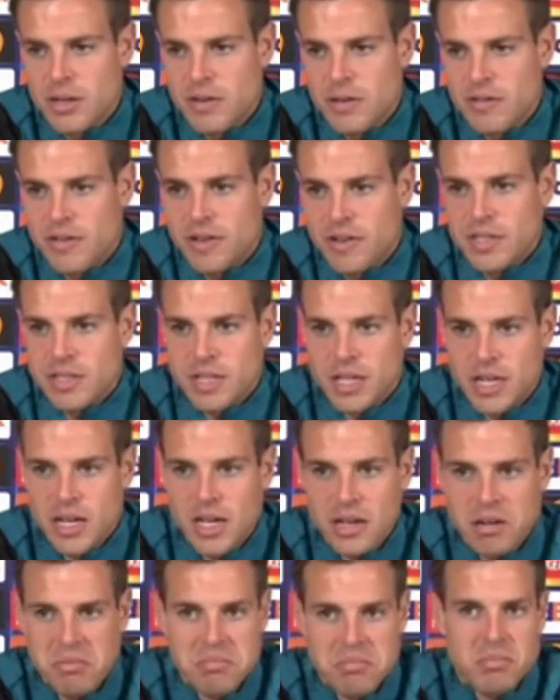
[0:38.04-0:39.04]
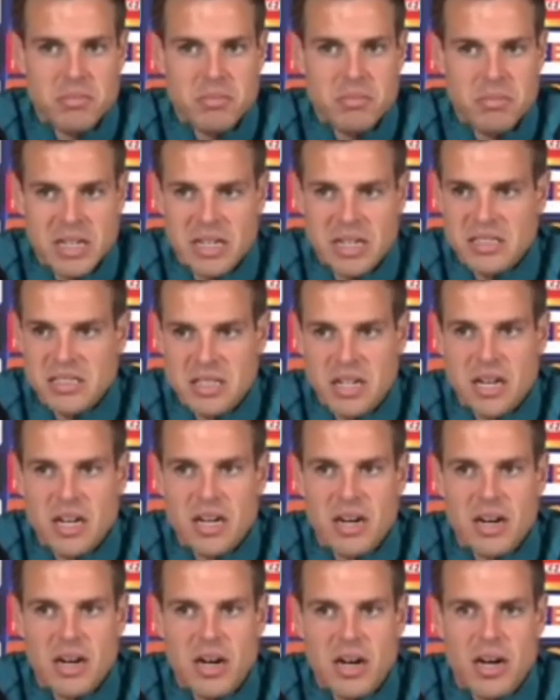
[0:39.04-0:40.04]
first game against
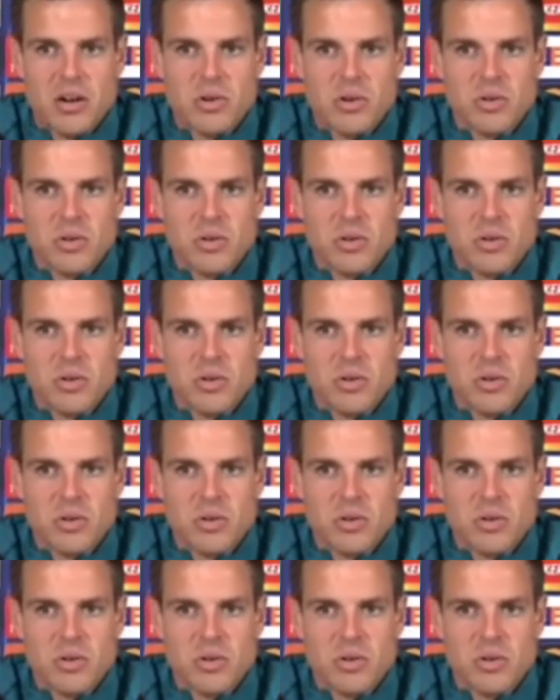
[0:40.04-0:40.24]
a